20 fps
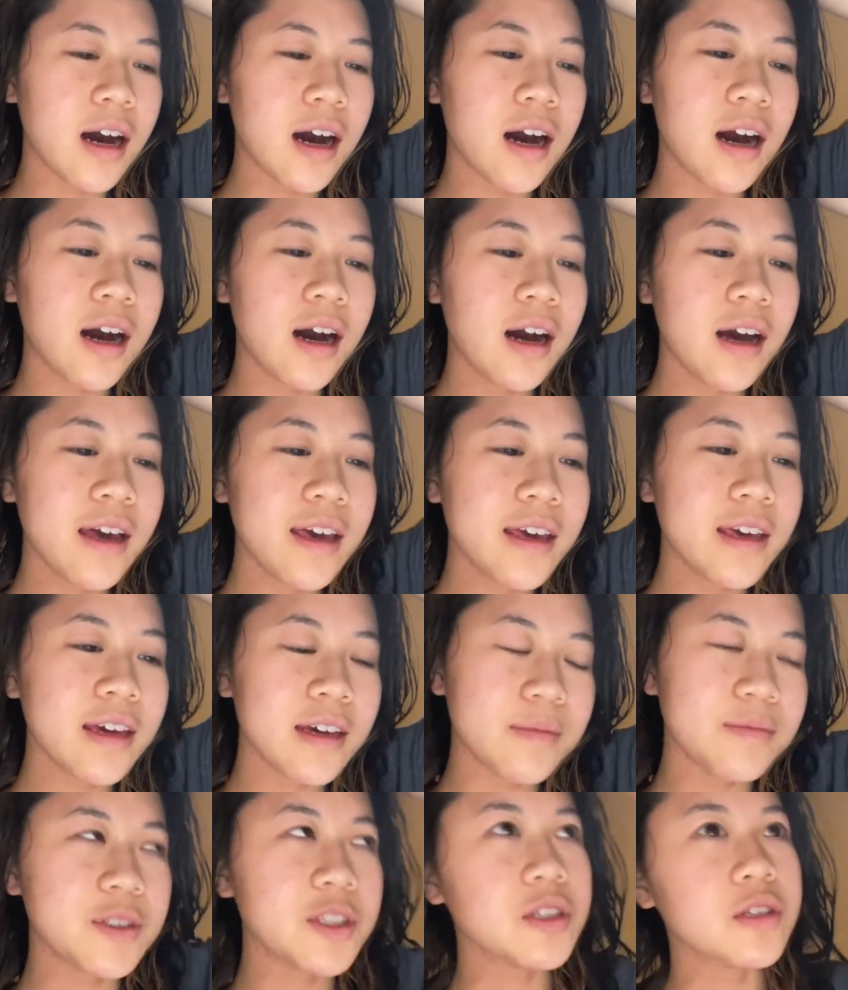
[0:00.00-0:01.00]
I
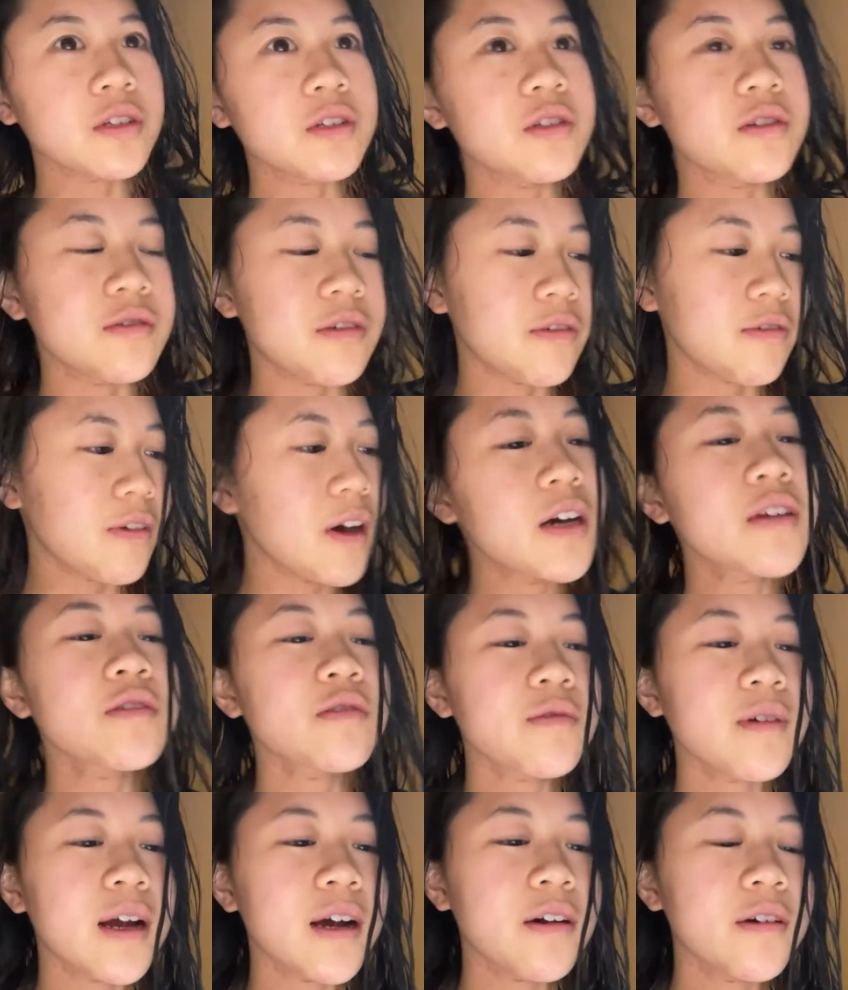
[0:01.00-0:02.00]
am just gonna do a
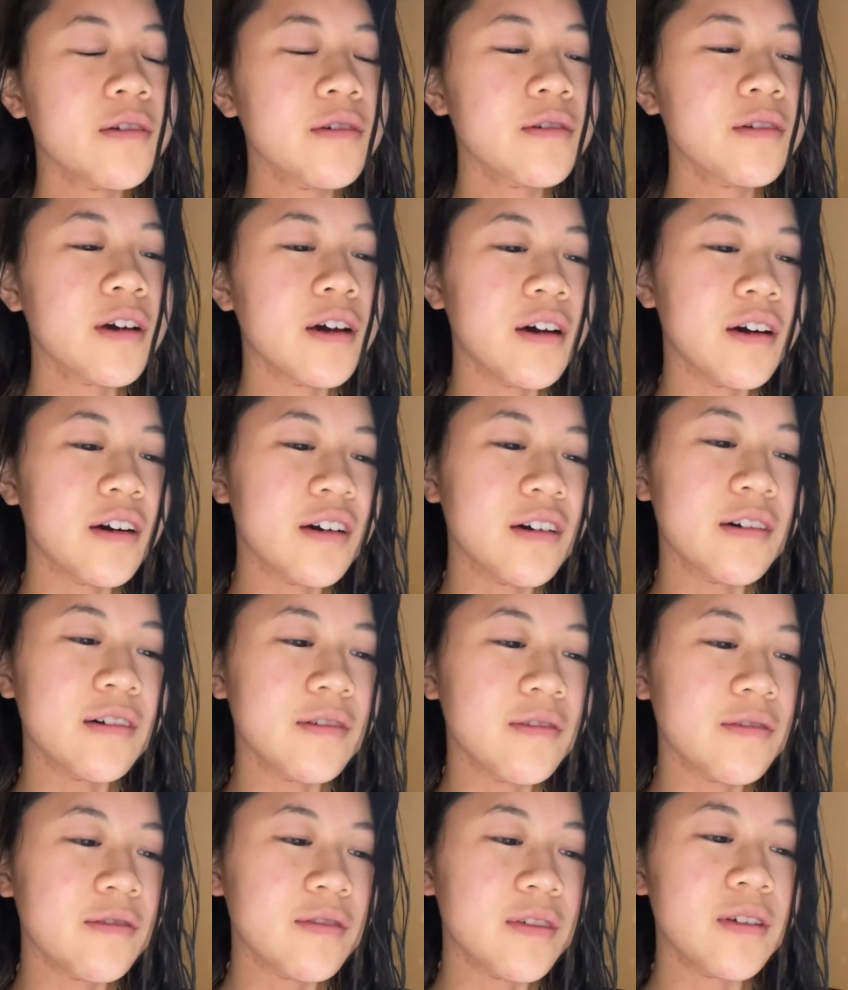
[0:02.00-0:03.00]
final round
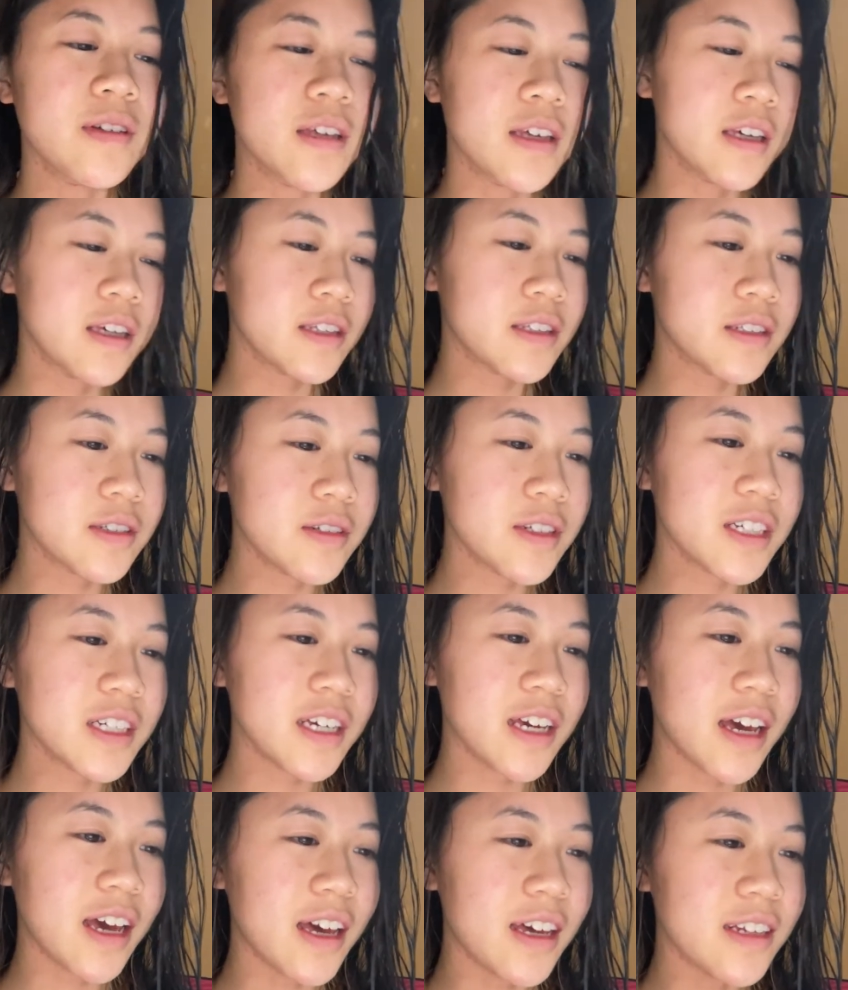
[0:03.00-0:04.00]
of
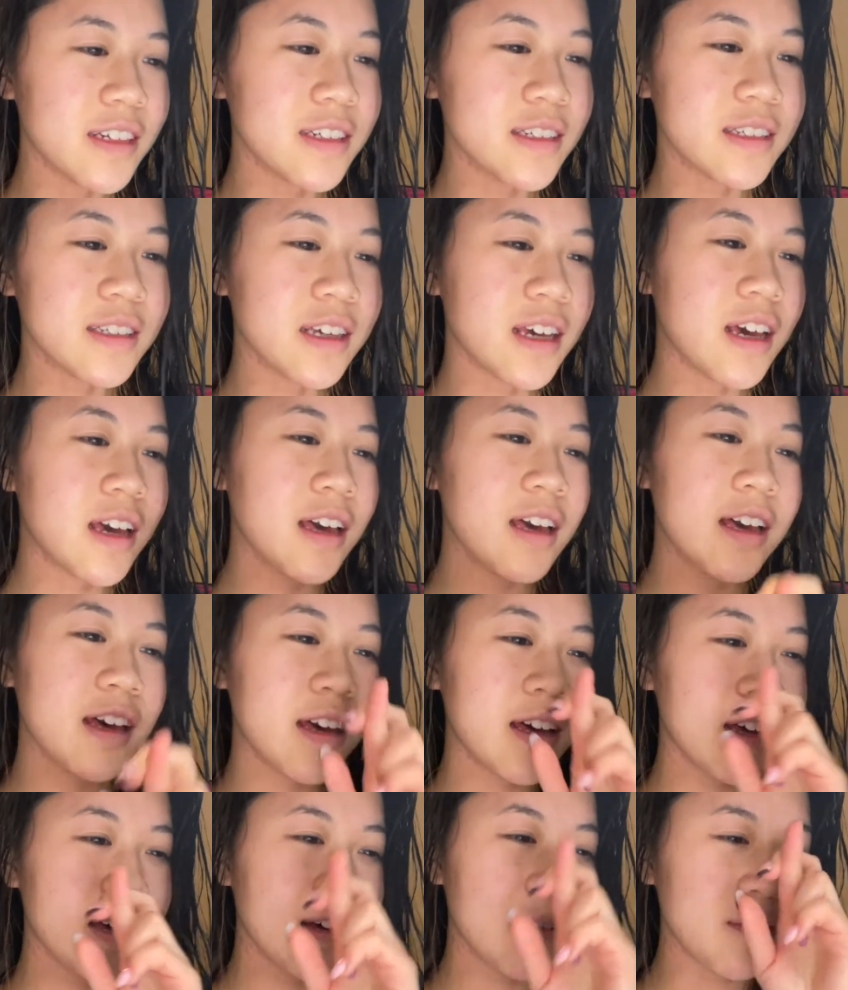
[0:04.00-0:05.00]
history, and just
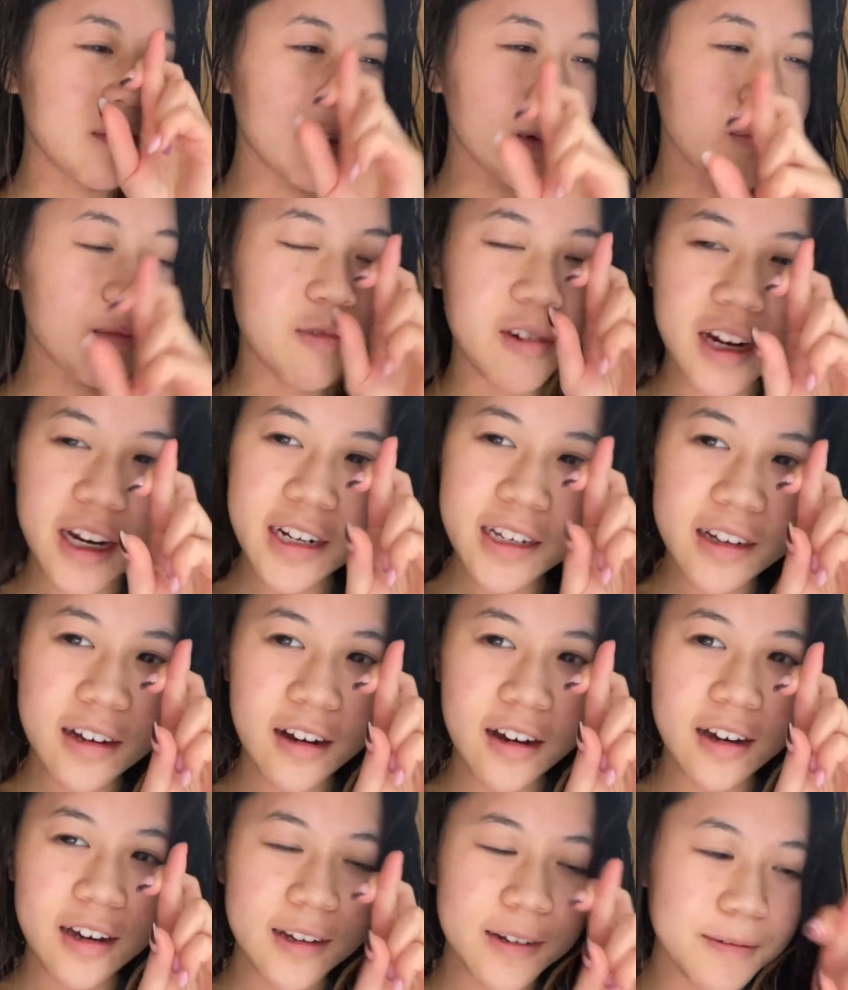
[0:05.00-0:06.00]
I'm gonna pray to
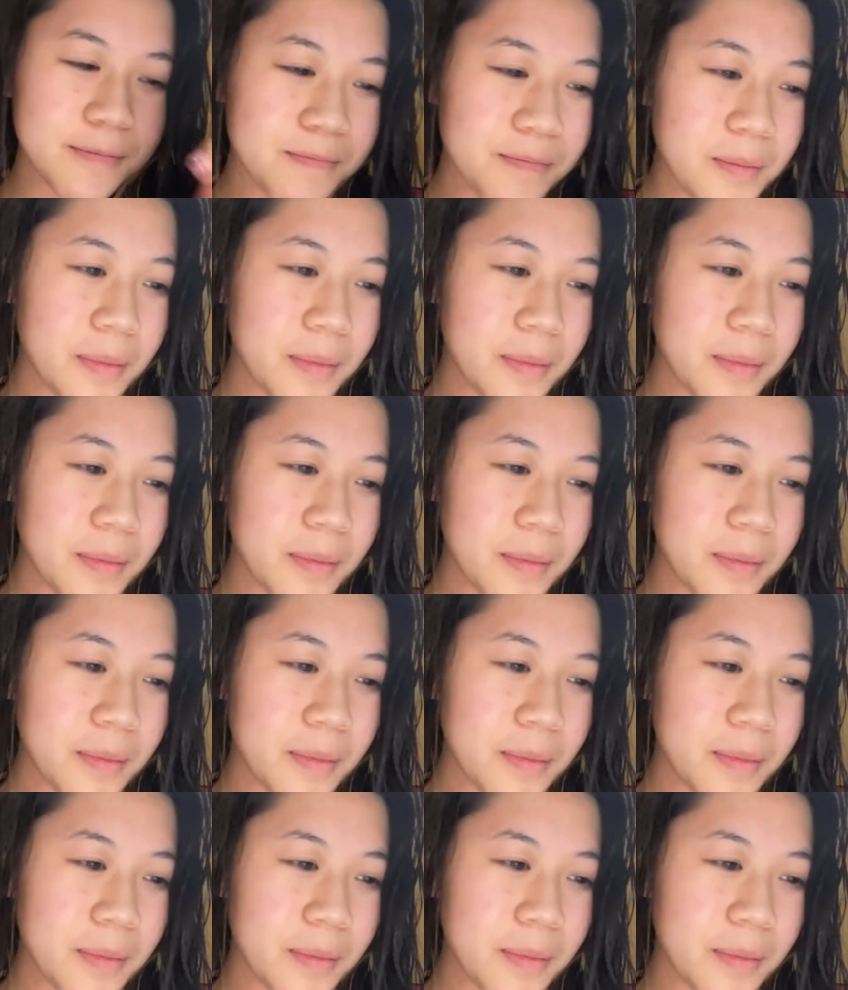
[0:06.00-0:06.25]
God